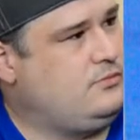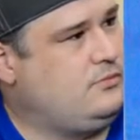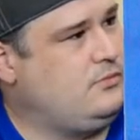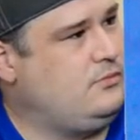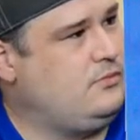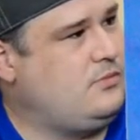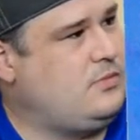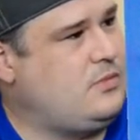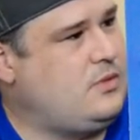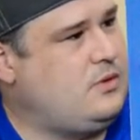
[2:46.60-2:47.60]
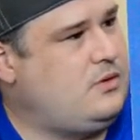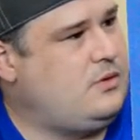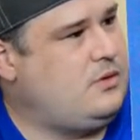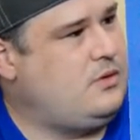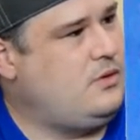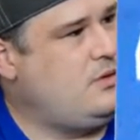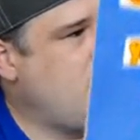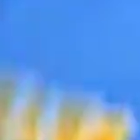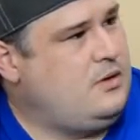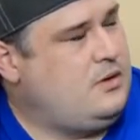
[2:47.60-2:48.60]

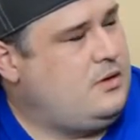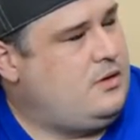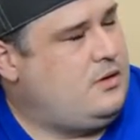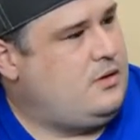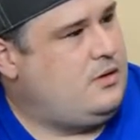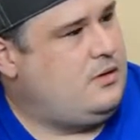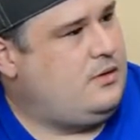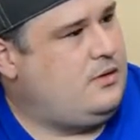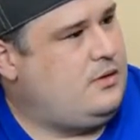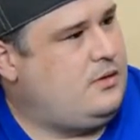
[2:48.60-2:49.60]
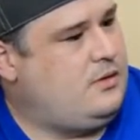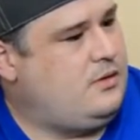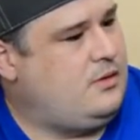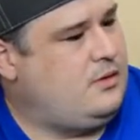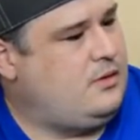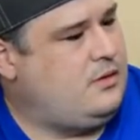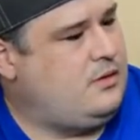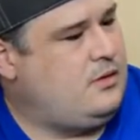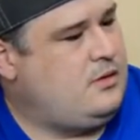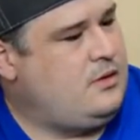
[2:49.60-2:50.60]

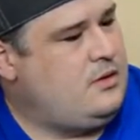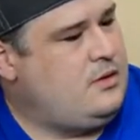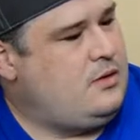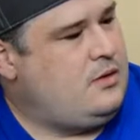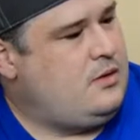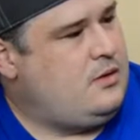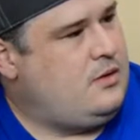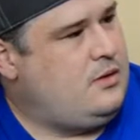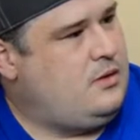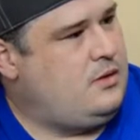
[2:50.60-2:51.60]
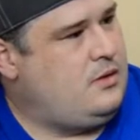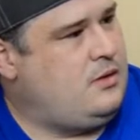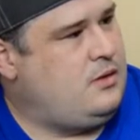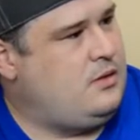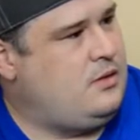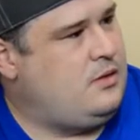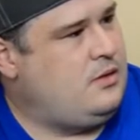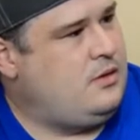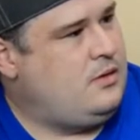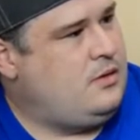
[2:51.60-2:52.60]

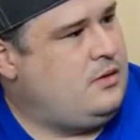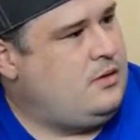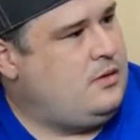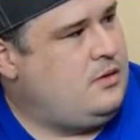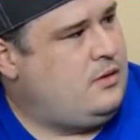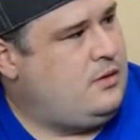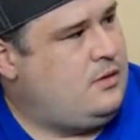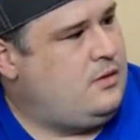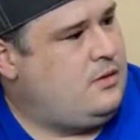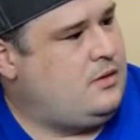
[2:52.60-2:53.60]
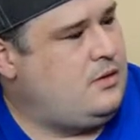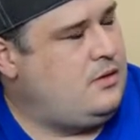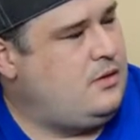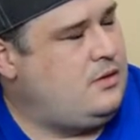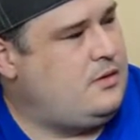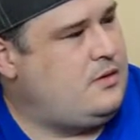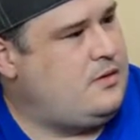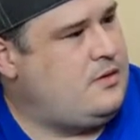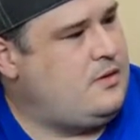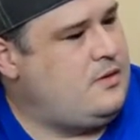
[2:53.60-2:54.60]
This person isn't speaking.